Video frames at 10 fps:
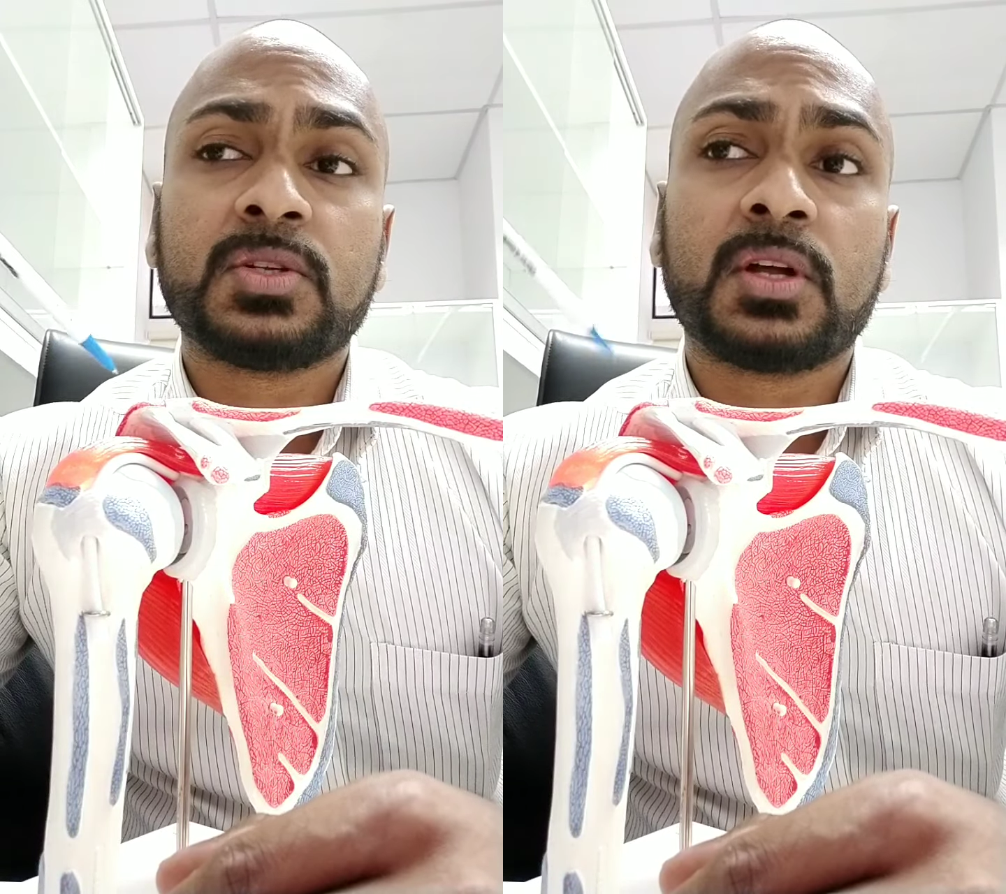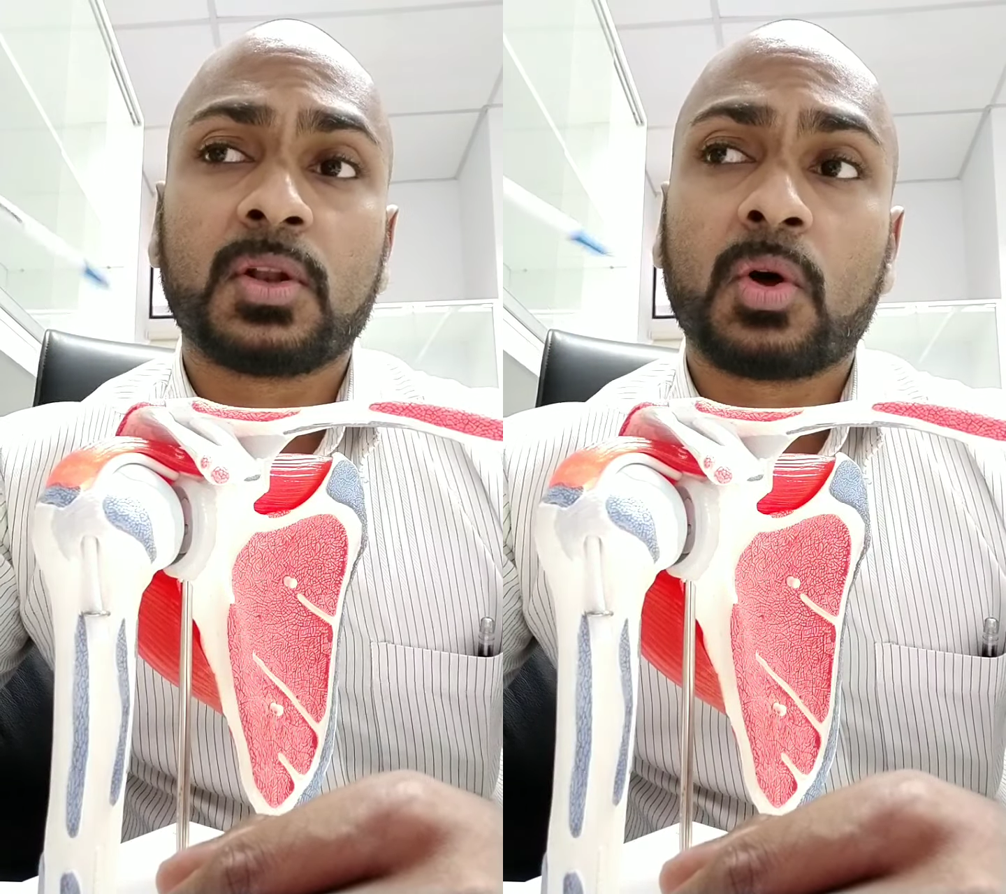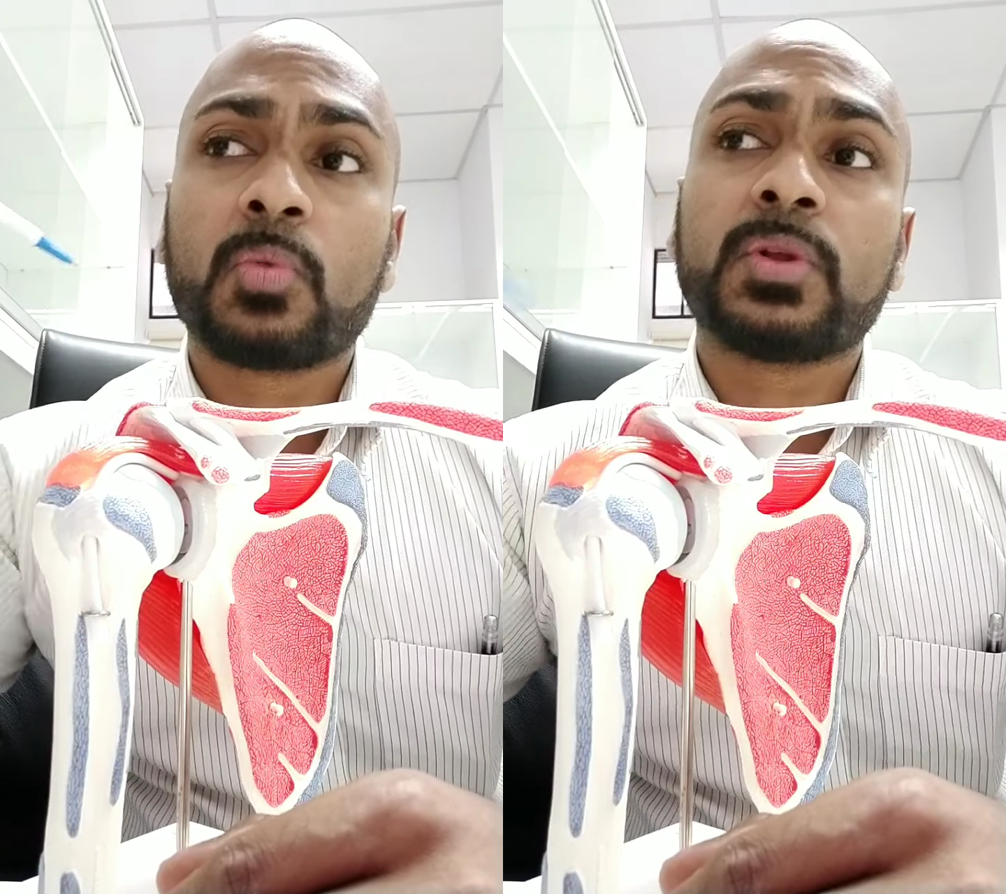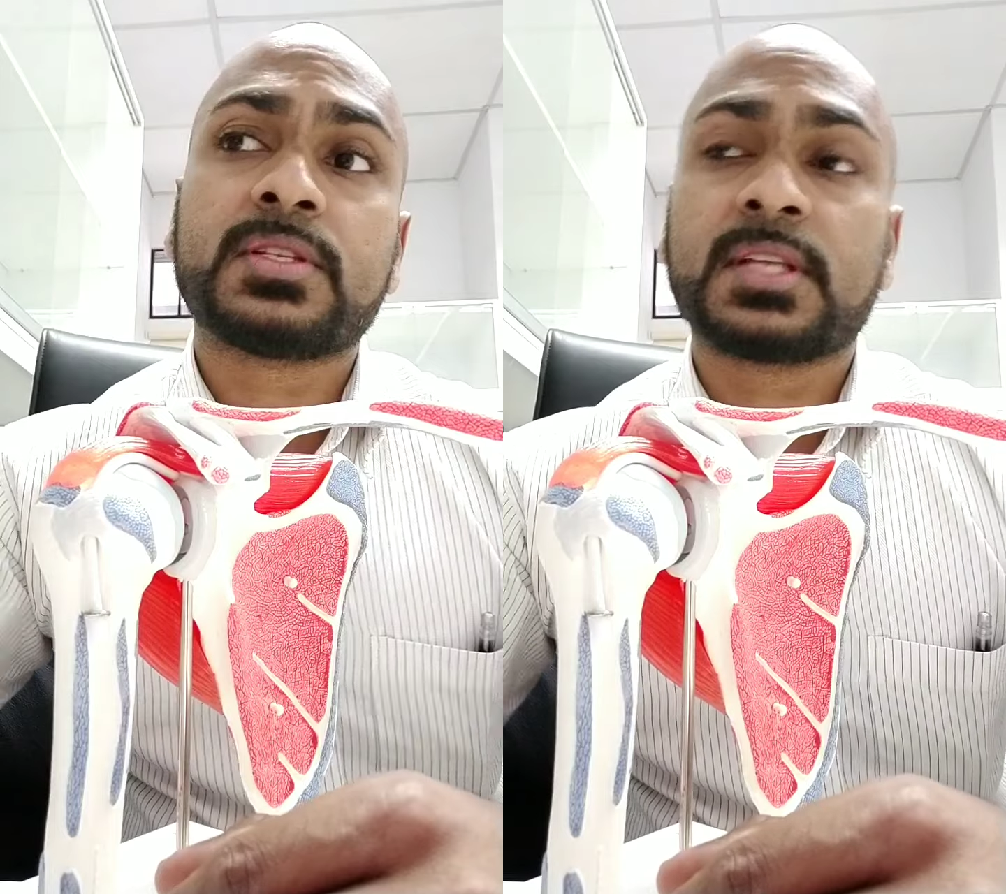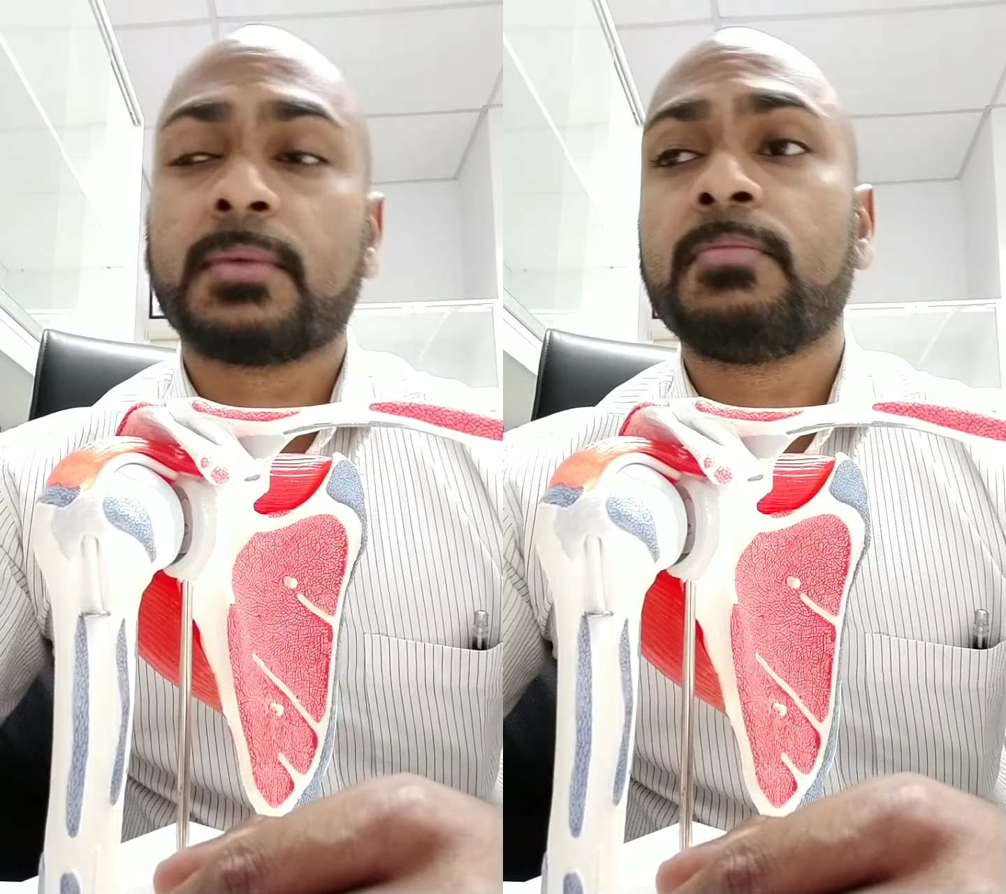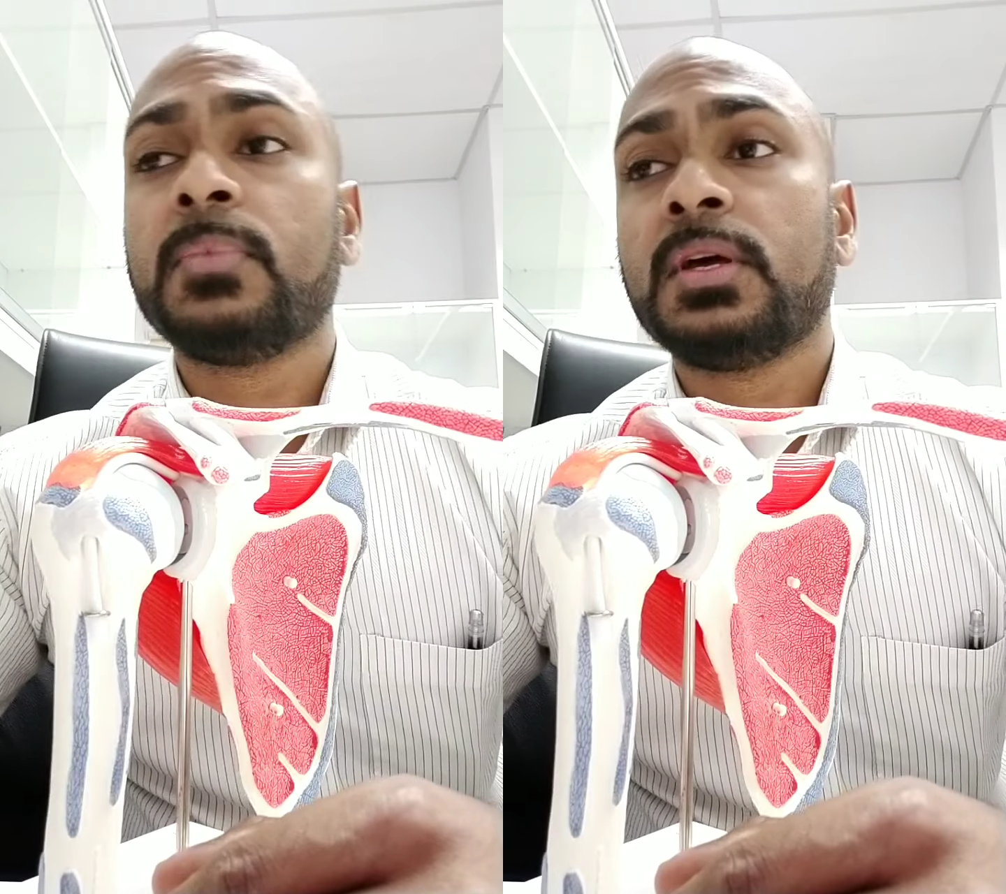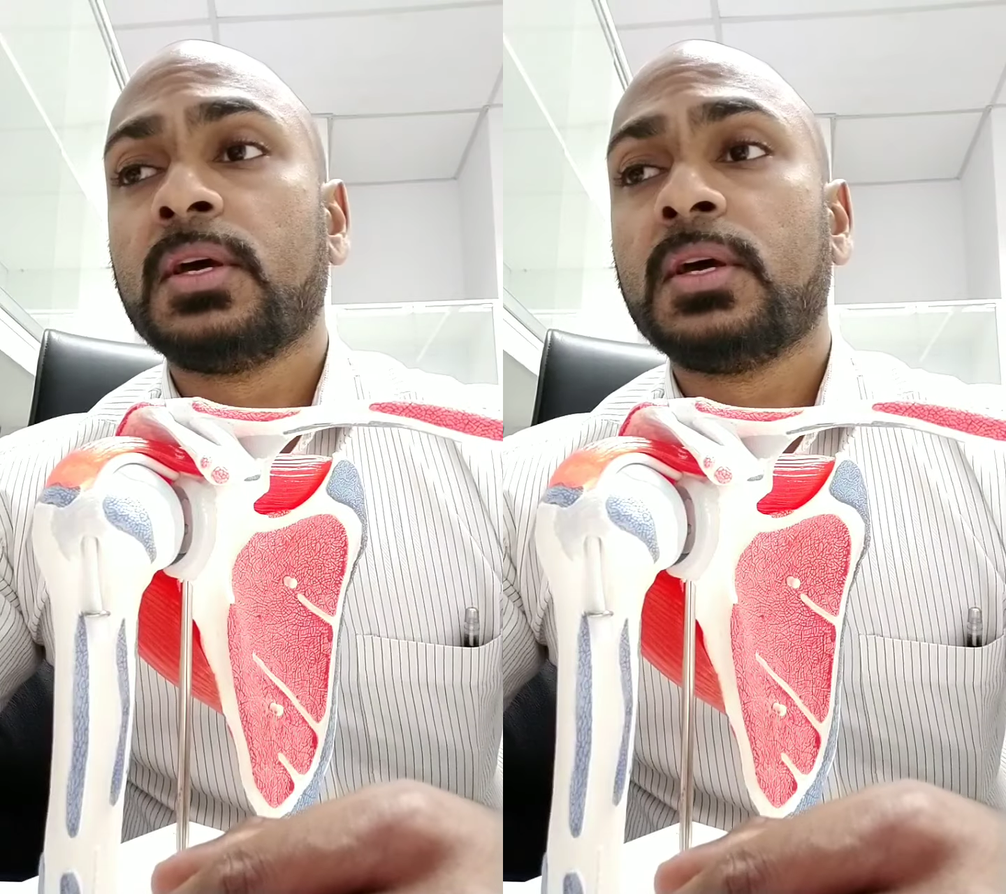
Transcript: along with some